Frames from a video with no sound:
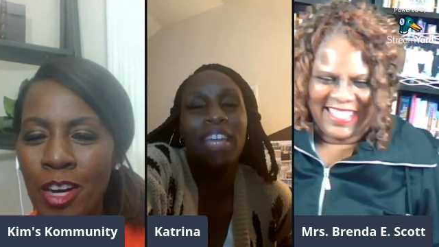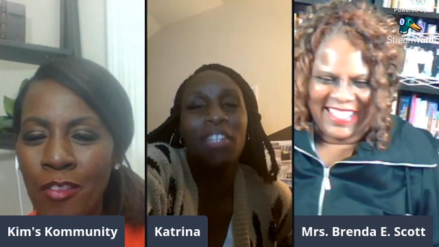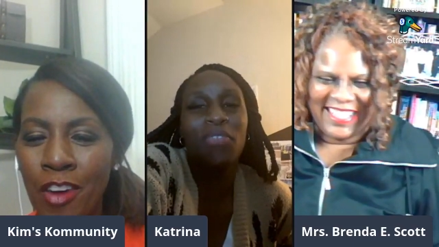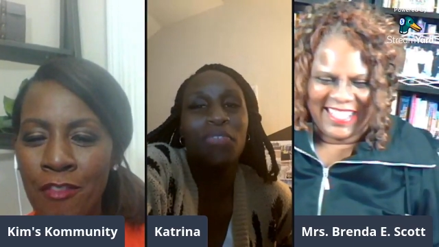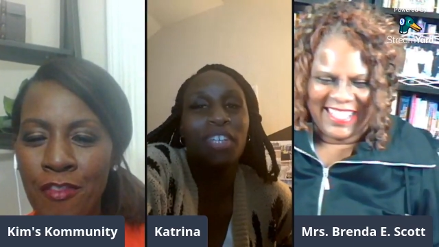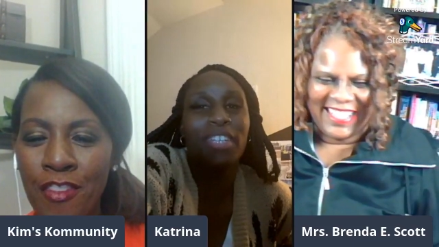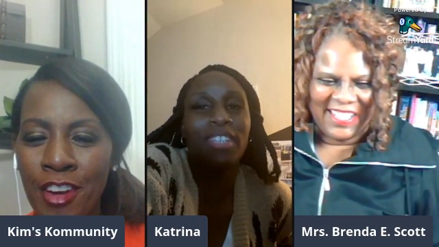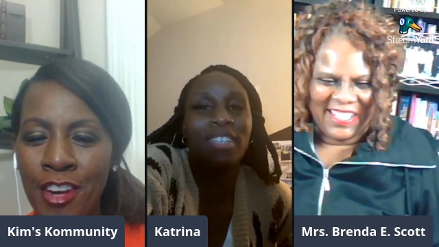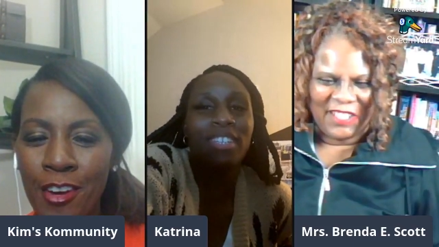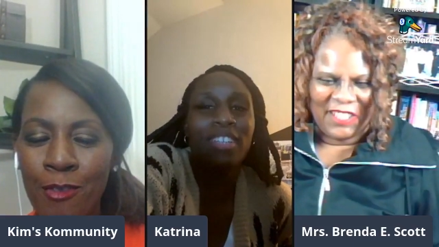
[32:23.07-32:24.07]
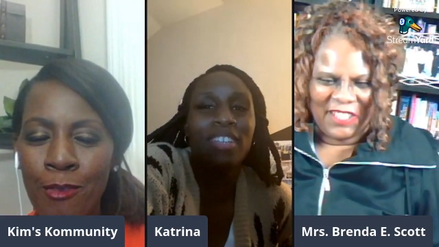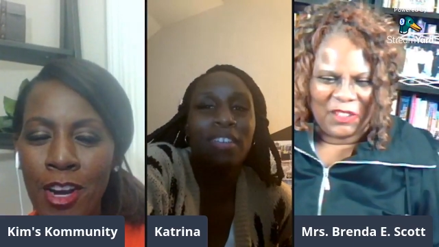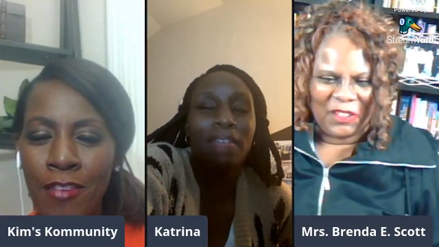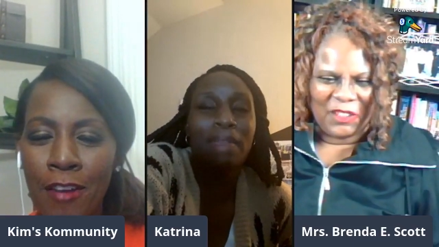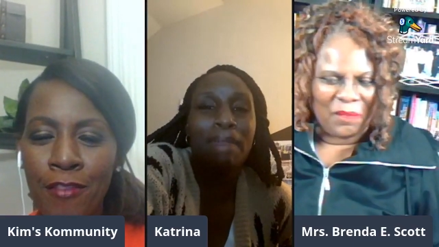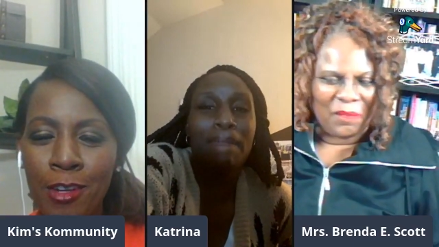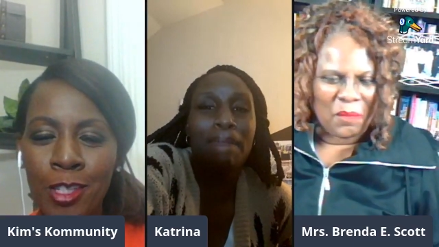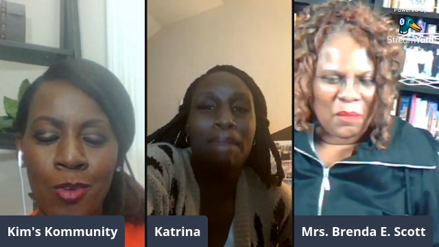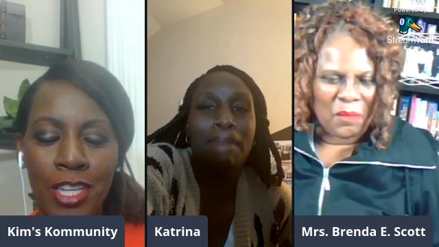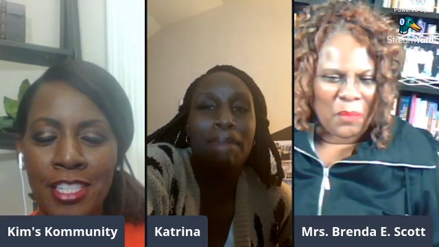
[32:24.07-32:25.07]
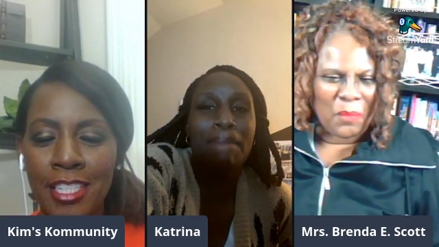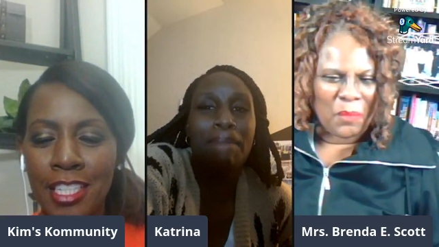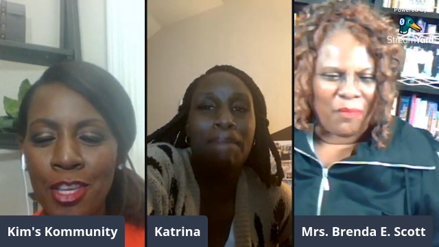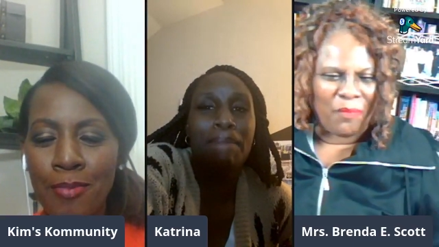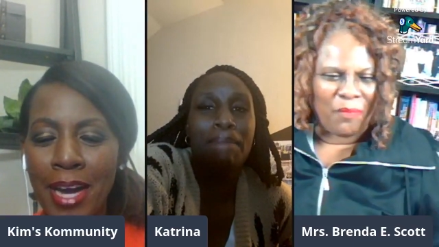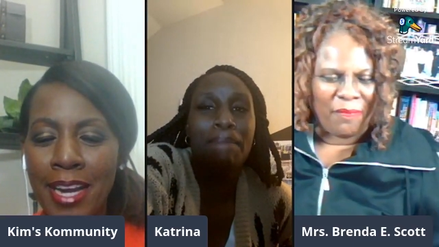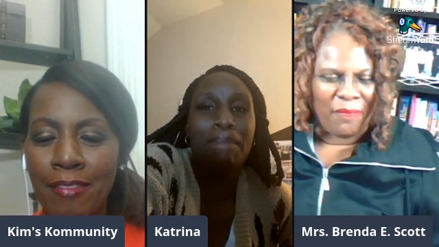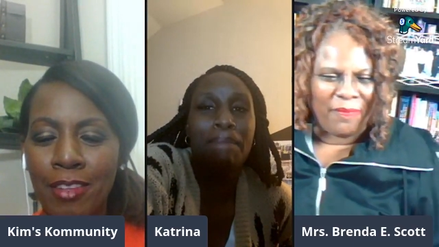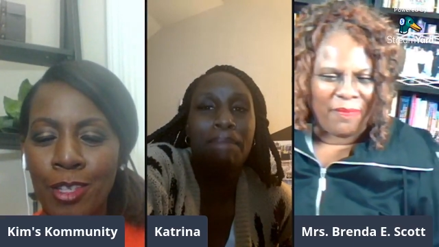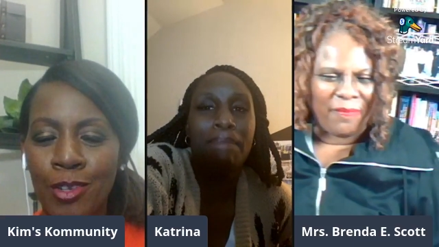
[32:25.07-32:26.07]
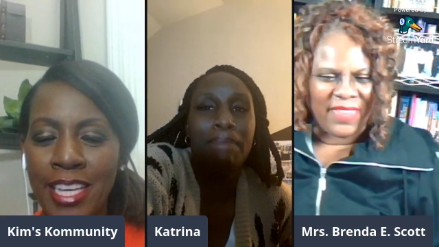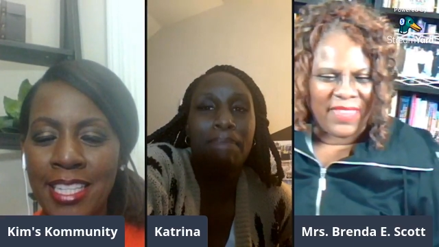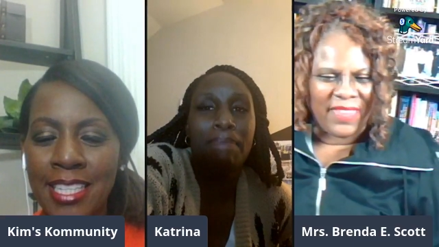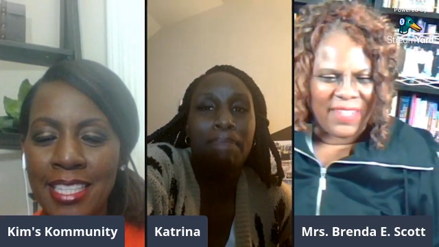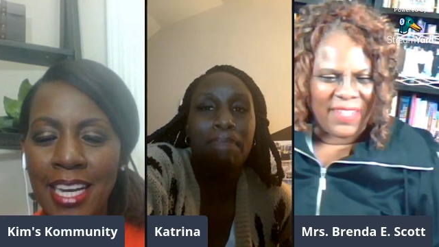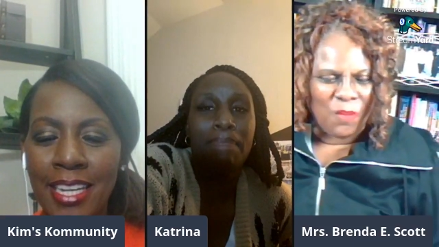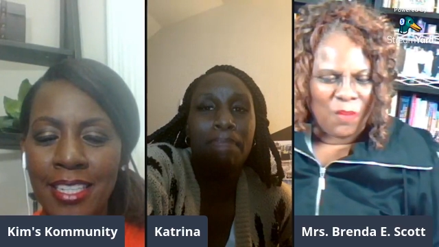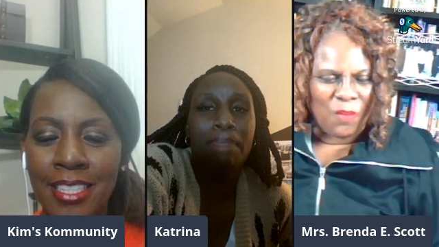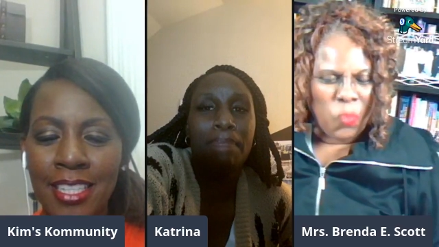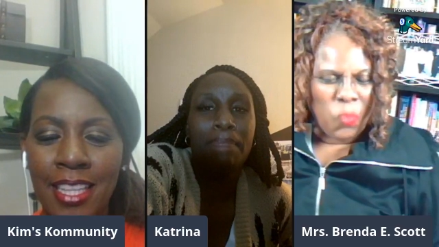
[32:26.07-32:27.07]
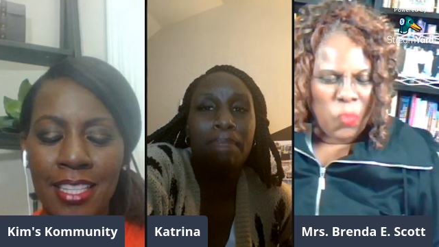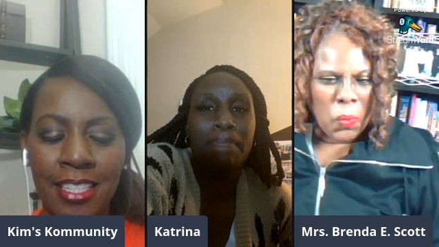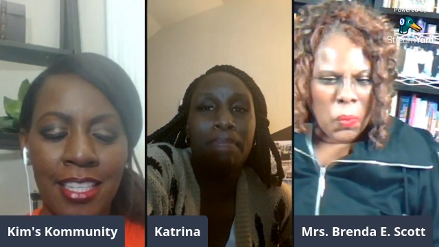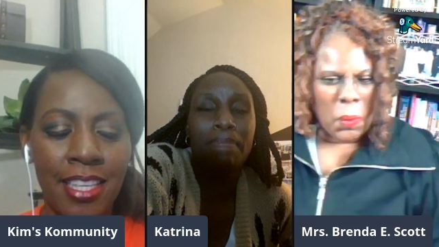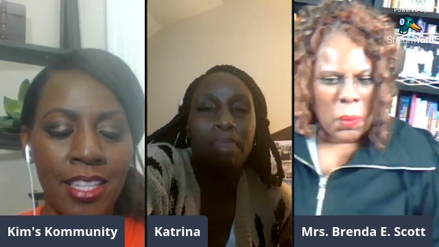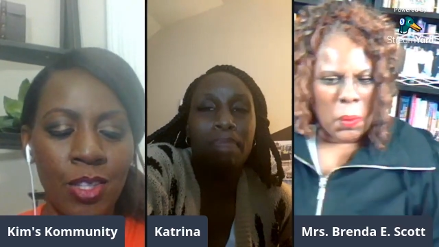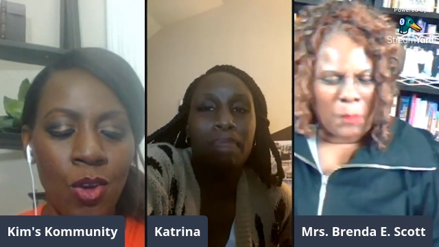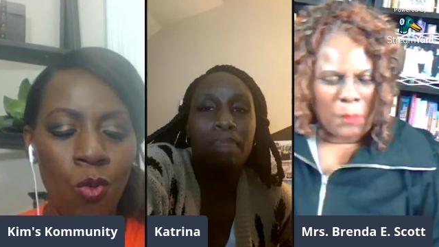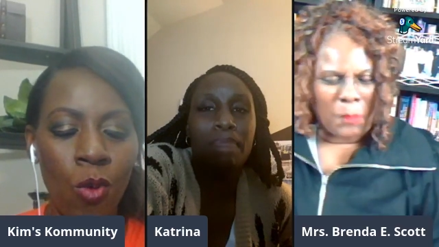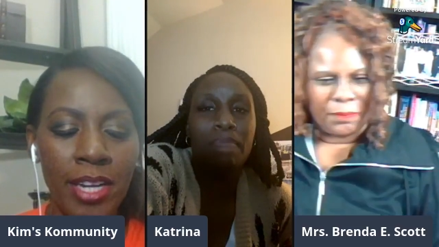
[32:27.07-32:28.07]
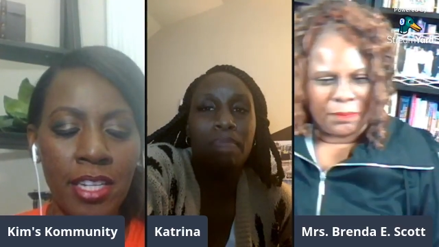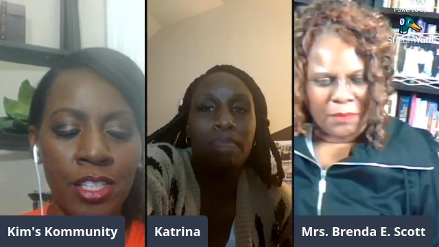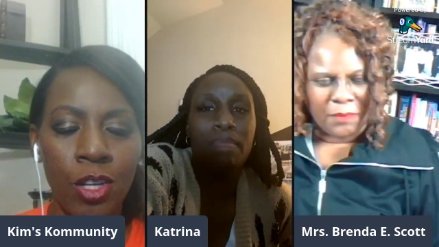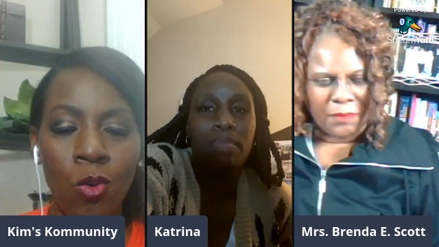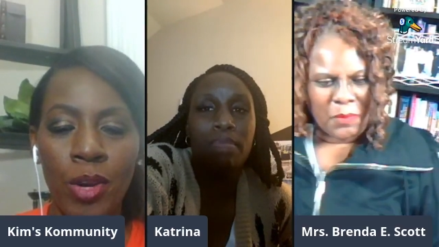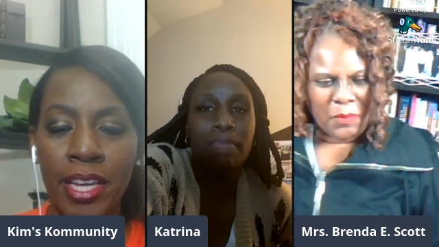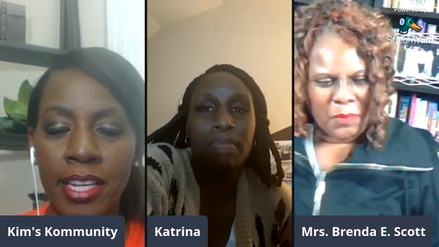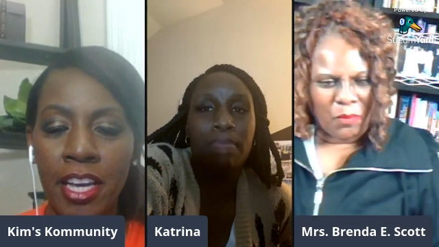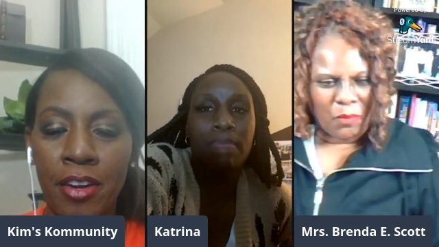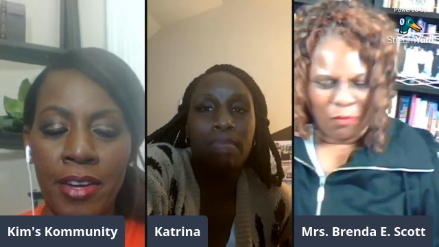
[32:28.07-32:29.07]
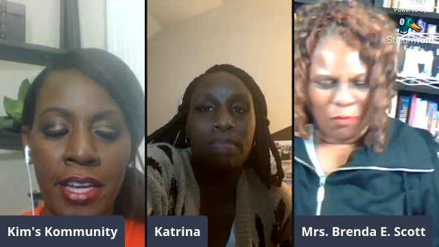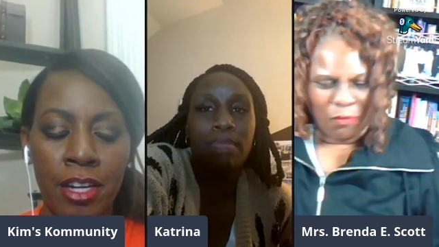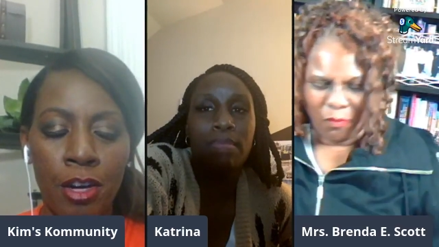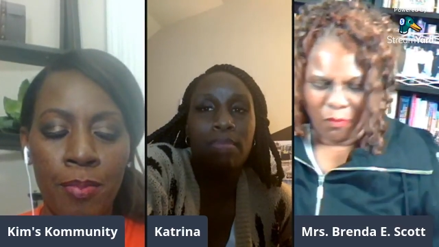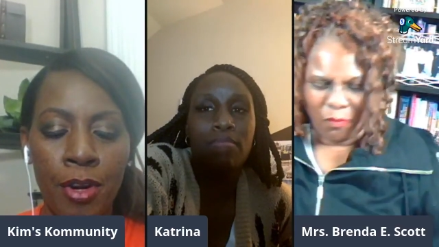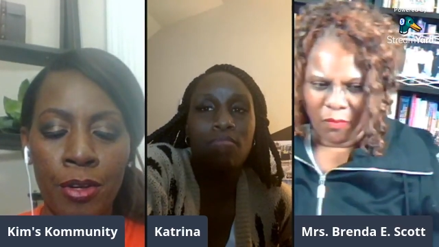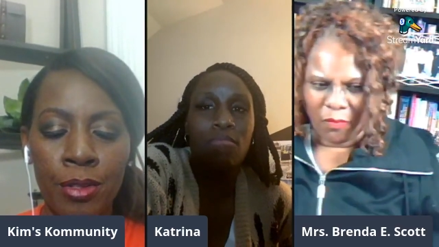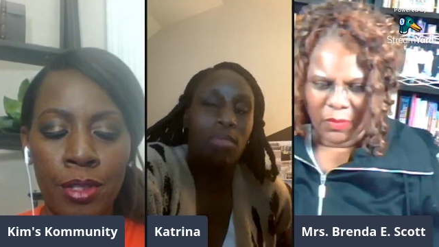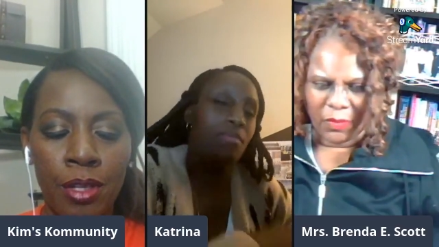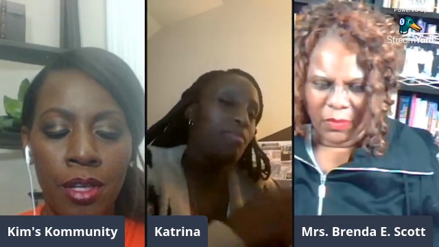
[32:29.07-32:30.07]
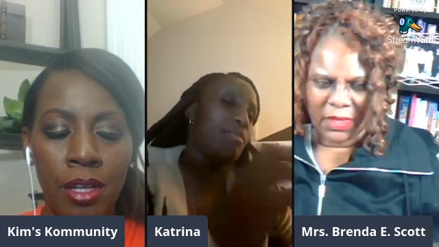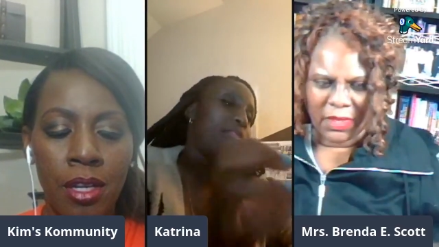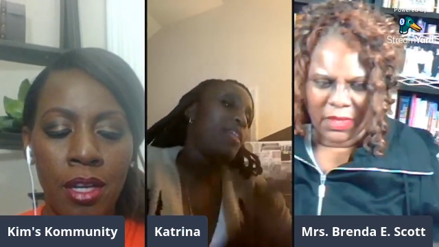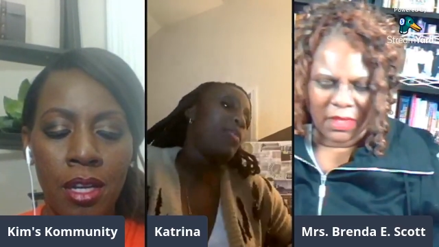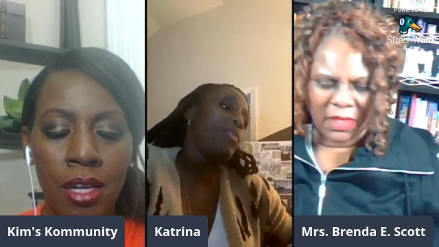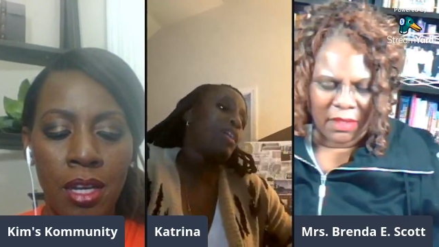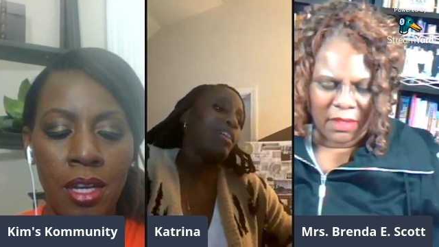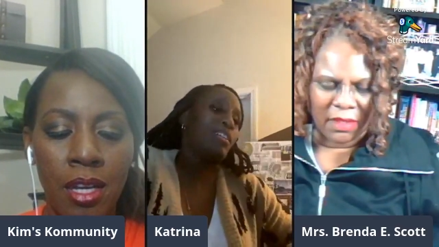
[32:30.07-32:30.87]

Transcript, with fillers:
Speaker 1: That is one our, funny. One of our first questions, and you might have a little insight to the, to this. What does the queen carry in her purse? Oh.